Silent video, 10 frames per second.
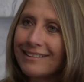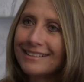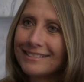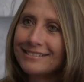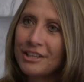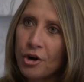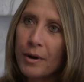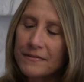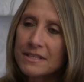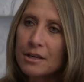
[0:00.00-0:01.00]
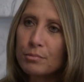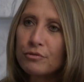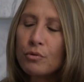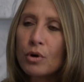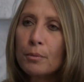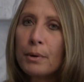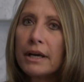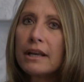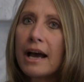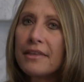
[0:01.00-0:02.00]
I've said before,
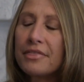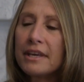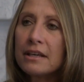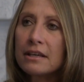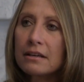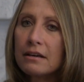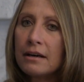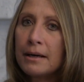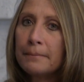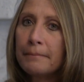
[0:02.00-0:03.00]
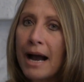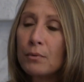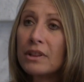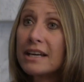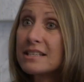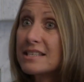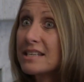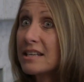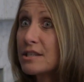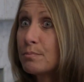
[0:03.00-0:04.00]
but I think I would like to
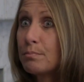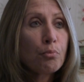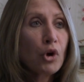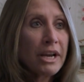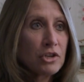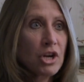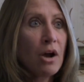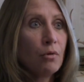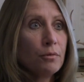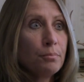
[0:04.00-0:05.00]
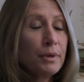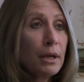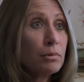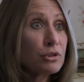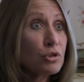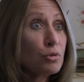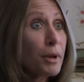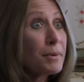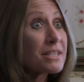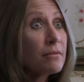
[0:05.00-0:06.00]
see us branch out, be able to do
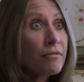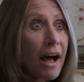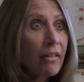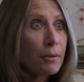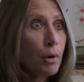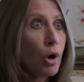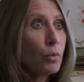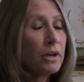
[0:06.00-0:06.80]
maybe some volleyball.